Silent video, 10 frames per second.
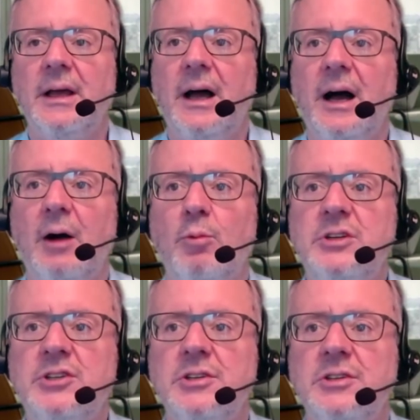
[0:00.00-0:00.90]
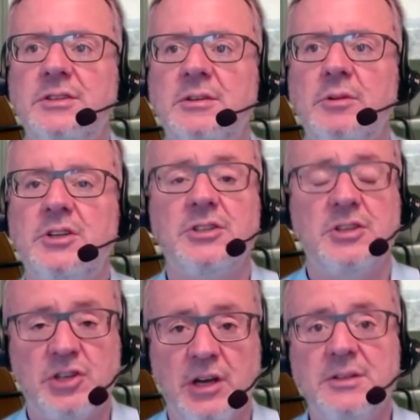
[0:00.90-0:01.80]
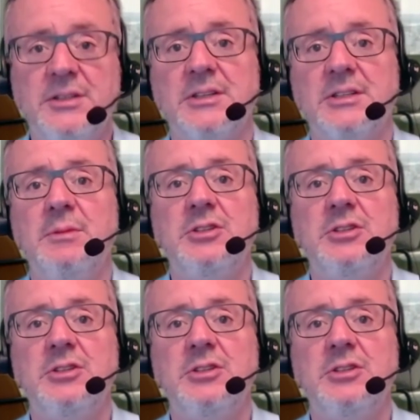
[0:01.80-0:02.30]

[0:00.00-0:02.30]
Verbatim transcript: uh, which is which is a shared system.